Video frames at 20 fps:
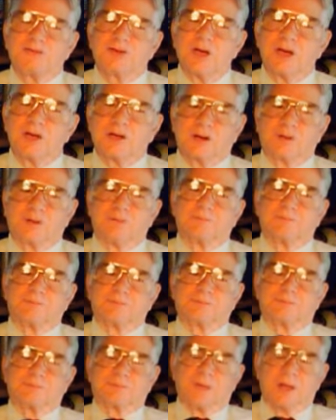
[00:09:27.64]
Jacob
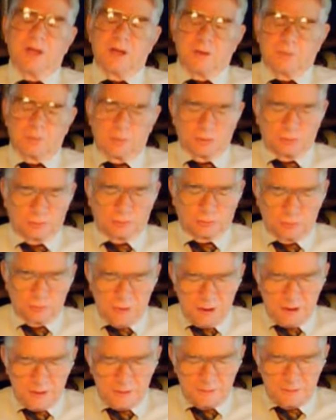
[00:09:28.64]
was the
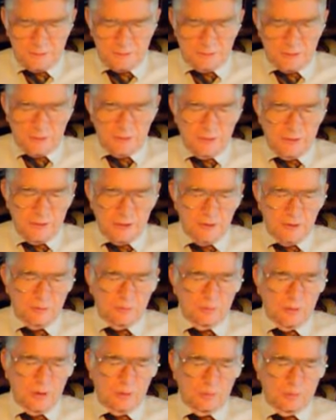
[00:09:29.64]
man that
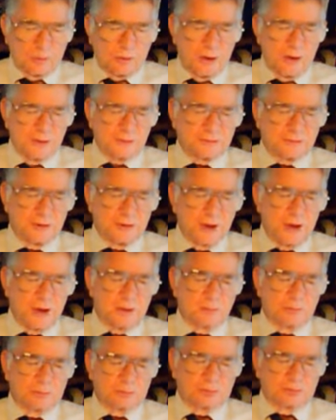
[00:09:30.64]
his
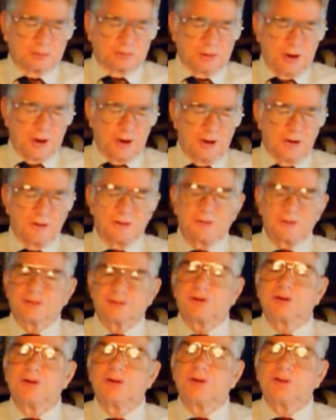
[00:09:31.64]
name was
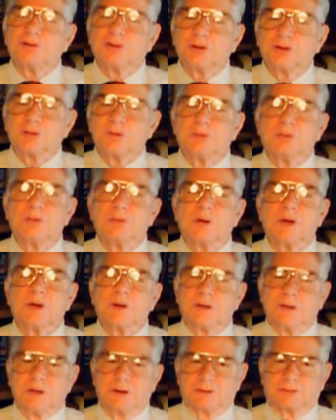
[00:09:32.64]
changed to
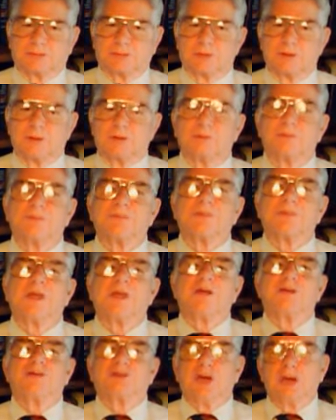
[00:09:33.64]
Israel.
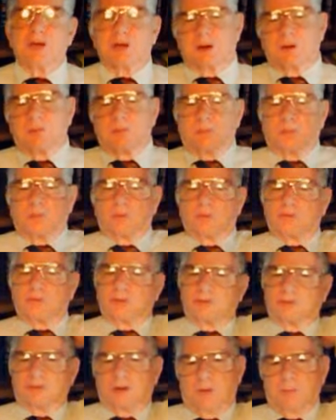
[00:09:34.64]
Jacob
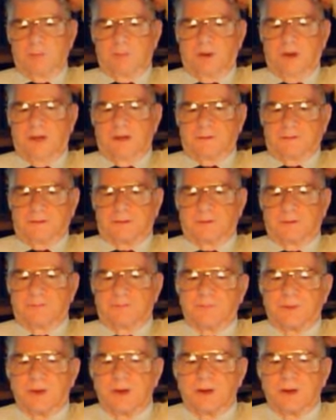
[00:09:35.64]
was a supplanter.